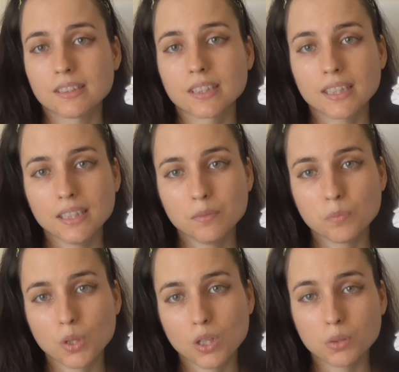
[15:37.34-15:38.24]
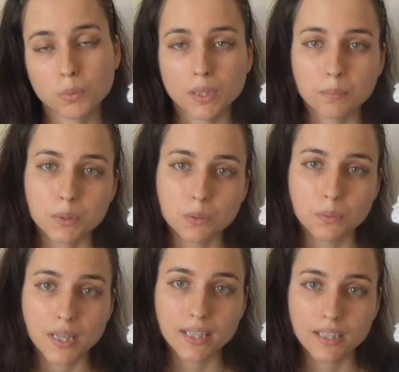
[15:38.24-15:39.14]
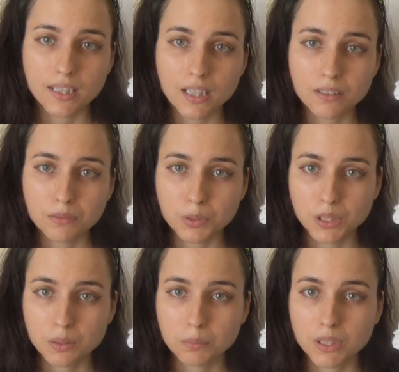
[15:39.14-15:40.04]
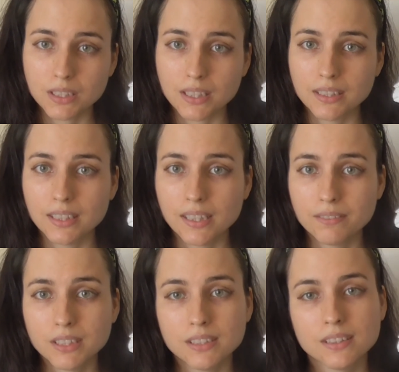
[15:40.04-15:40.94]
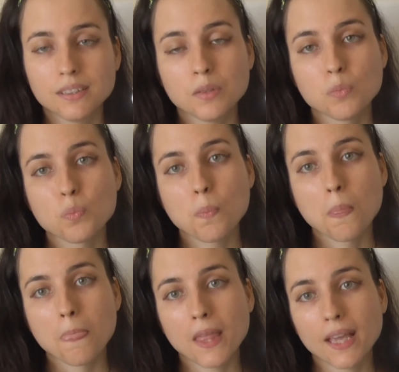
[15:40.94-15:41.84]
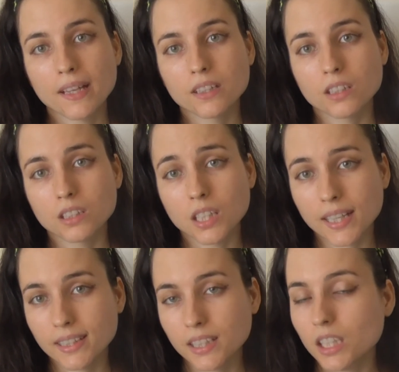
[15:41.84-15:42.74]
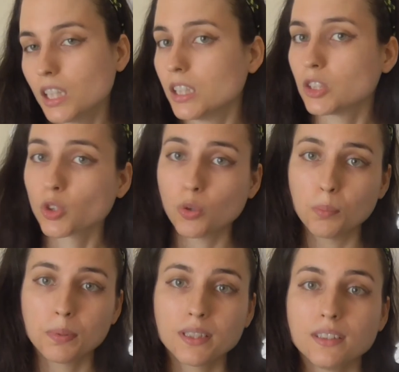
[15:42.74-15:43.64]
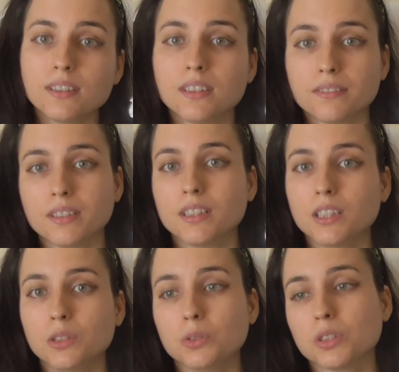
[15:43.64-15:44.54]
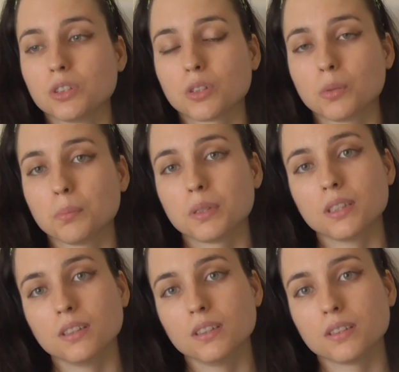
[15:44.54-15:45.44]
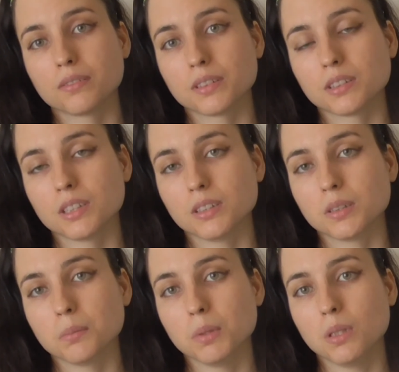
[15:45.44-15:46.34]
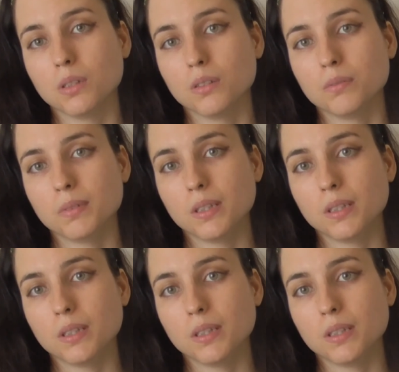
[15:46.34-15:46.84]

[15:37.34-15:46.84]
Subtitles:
83, all the way up to 89, 89. And 90 is completely different. It uses a completely different system of